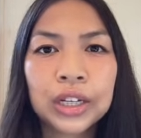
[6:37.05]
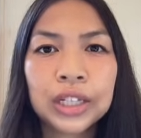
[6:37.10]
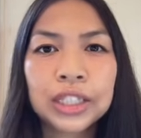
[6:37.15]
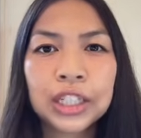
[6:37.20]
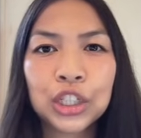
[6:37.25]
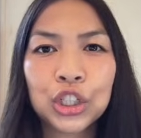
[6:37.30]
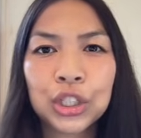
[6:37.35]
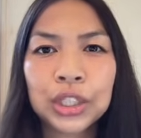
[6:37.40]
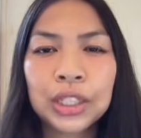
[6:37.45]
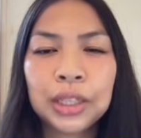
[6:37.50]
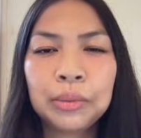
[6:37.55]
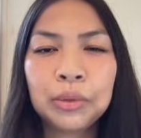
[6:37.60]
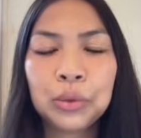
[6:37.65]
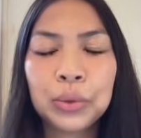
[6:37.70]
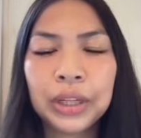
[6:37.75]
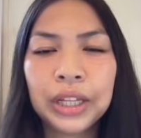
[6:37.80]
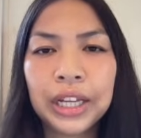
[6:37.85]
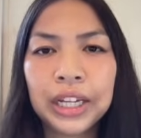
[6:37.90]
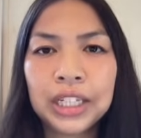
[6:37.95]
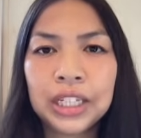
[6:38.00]
because it just seems
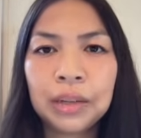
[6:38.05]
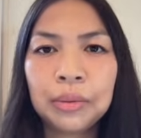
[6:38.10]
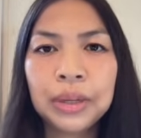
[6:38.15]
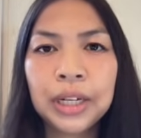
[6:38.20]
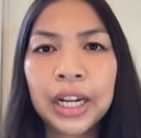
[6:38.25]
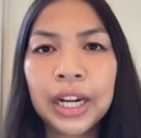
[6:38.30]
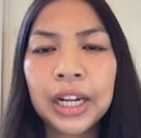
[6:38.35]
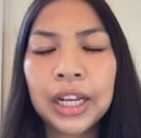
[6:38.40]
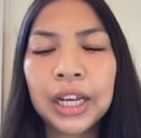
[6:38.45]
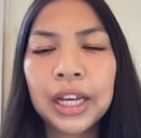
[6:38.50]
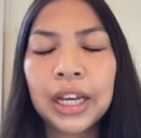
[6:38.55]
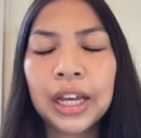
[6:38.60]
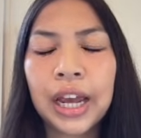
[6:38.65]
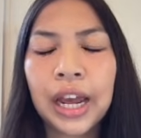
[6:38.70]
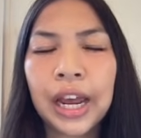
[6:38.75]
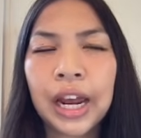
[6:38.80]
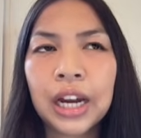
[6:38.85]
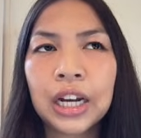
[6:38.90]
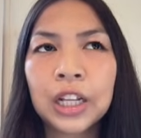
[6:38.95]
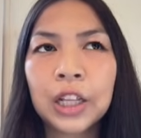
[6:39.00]
really intimidating
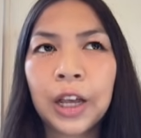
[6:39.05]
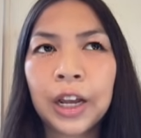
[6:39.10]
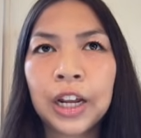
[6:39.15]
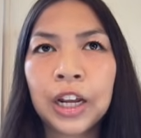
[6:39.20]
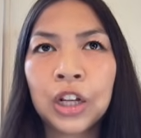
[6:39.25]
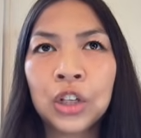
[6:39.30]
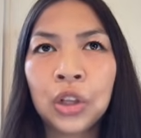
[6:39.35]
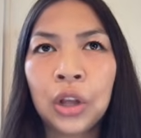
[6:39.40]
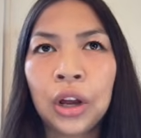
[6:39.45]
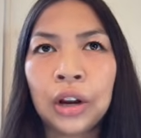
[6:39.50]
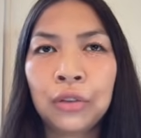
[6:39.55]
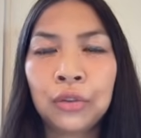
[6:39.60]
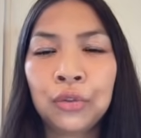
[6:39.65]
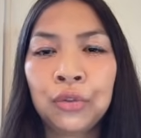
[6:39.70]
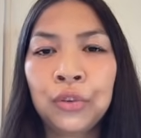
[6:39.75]
and like a lot of